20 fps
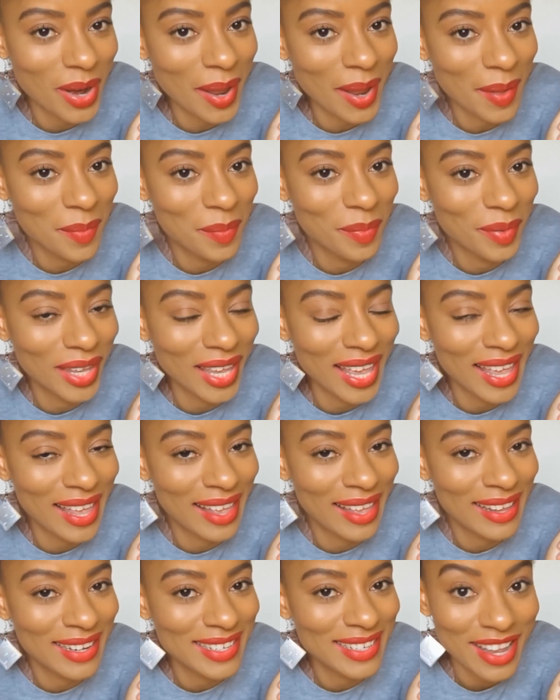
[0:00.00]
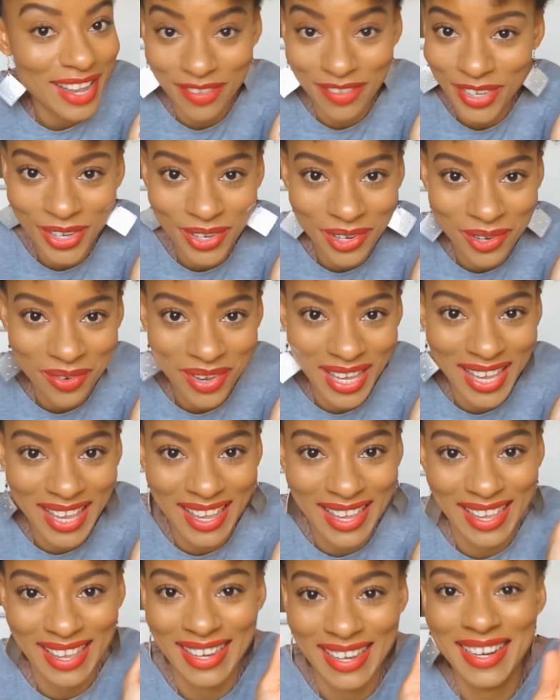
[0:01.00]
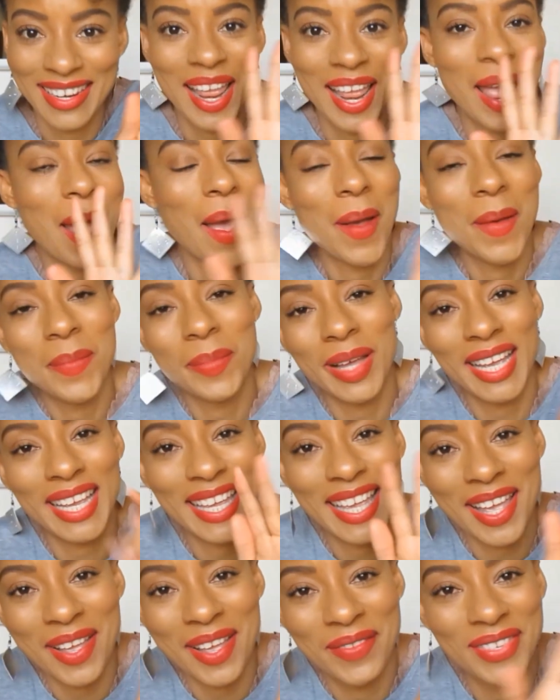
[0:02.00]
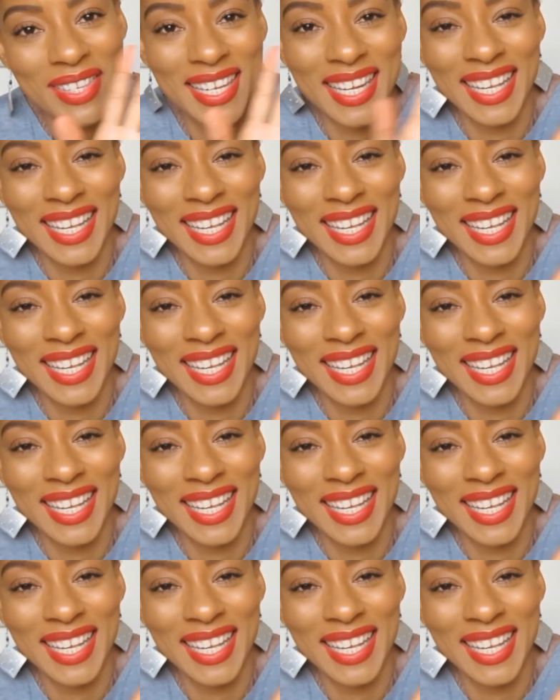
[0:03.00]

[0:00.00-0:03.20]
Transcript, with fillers: And have a good week. Bye, guys.